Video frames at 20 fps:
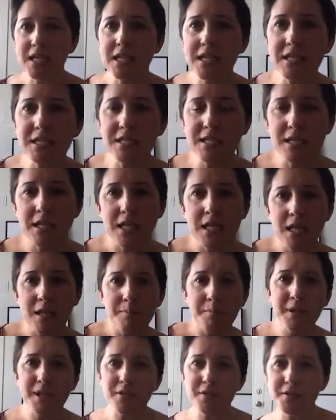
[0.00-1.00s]
is
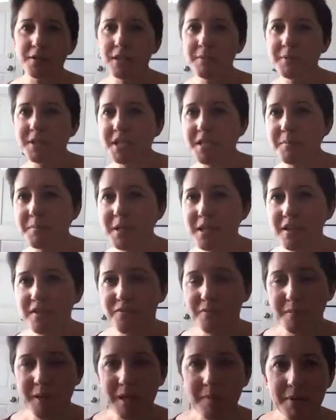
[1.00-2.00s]
because the limiting
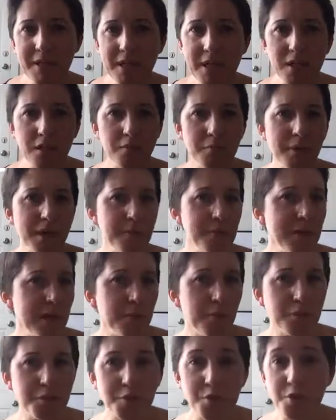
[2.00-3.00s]
belief, maybe you might be
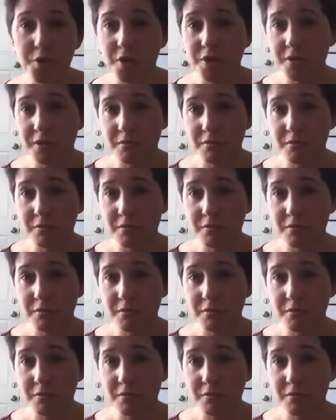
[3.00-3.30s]
able to